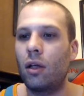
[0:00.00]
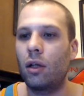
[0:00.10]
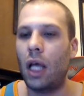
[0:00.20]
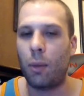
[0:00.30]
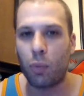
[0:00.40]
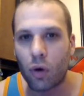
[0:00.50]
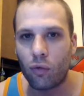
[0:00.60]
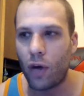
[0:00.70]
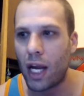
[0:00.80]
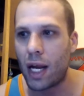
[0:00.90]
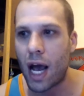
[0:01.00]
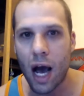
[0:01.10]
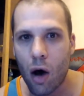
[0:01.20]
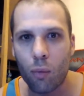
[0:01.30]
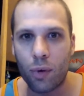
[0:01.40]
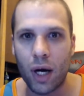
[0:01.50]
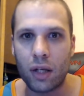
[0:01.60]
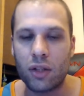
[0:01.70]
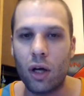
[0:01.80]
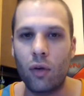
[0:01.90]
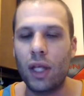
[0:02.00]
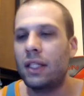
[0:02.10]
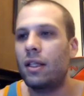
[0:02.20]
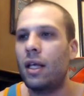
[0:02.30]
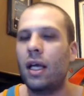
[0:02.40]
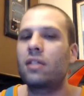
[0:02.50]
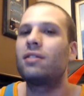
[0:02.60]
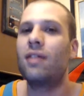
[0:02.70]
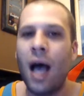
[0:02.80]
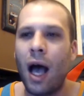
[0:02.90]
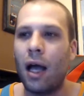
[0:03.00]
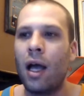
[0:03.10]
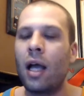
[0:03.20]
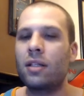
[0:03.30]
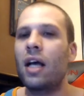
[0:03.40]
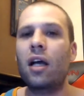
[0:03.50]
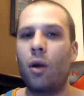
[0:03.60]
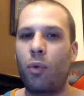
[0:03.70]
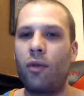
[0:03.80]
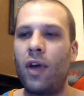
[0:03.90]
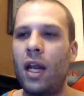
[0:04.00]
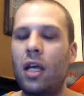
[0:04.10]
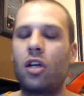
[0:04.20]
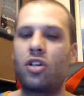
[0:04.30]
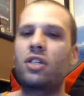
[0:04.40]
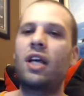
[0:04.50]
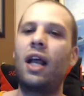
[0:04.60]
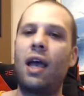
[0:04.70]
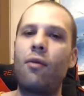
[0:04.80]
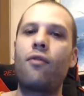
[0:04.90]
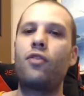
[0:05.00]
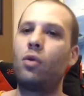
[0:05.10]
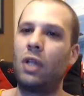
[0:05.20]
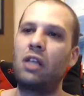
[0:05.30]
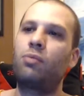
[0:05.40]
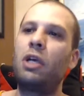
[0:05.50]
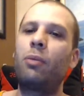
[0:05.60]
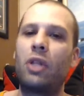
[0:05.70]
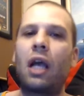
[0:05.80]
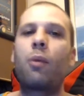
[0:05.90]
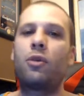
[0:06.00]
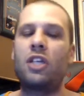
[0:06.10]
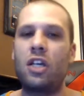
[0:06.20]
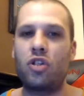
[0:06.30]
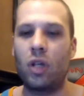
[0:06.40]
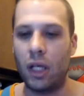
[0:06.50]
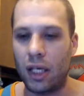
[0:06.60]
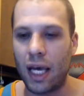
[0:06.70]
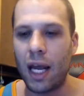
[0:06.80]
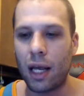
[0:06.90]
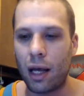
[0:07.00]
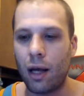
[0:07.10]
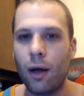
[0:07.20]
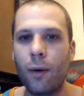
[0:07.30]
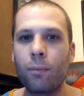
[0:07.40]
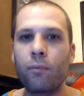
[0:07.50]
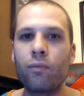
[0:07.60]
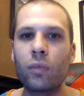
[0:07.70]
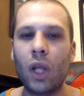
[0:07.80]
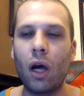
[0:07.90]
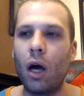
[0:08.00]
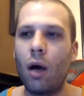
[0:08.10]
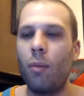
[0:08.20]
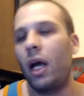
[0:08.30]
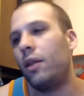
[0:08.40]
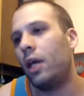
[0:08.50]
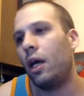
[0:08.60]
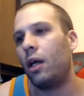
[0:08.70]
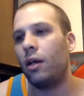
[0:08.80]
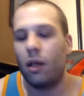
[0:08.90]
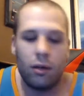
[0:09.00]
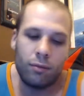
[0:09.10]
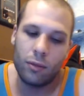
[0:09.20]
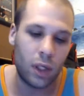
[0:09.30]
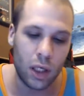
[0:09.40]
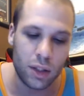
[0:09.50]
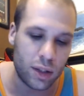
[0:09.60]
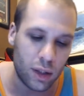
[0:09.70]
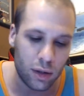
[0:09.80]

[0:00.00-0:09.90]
like, prevent outbreaks, though. That's the thing. It's not. It's not going to prevent it. You're just going to have a few less people that can potentially get it, and then It's